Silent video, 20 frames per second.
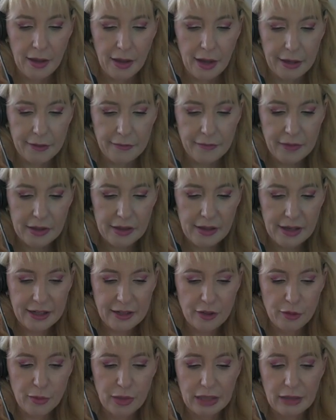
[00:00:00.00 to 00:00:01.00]
I feel
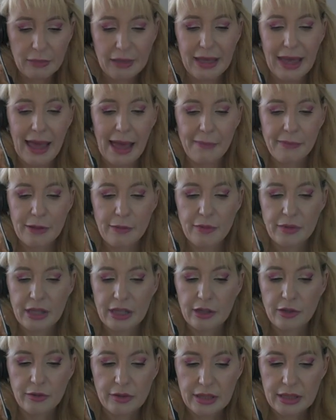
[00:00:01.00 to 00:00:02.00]
like you're going to be happy
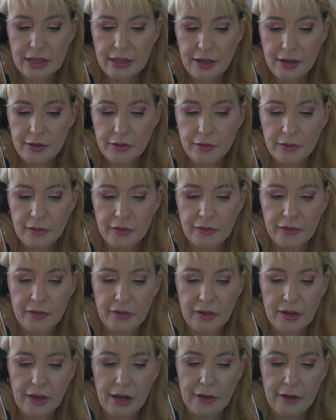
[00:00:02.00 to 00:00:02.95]
within yourself.